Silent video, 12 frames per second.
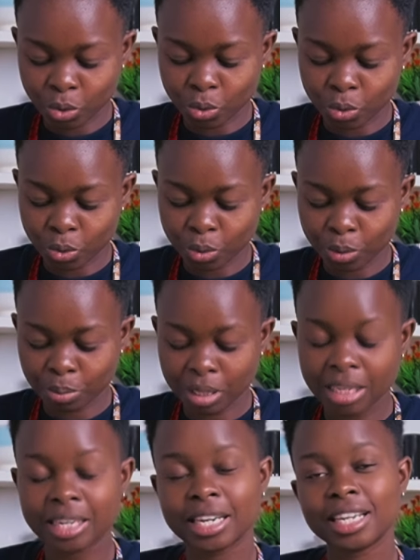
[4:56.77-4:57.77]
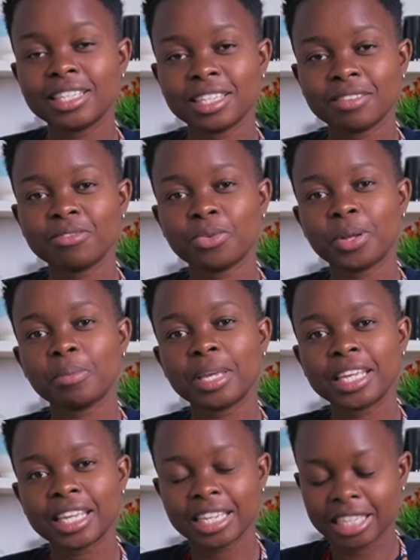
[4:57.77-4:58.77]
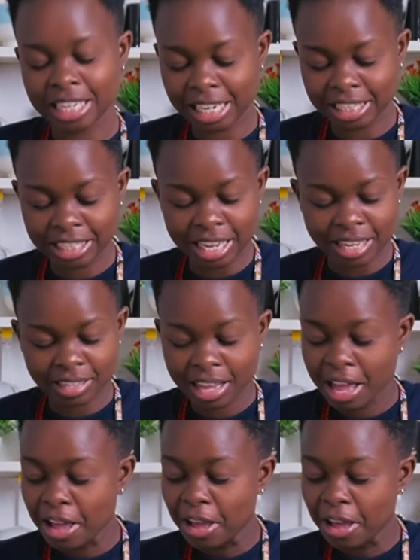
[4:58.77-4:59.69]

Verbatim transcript: to be creative when making delicious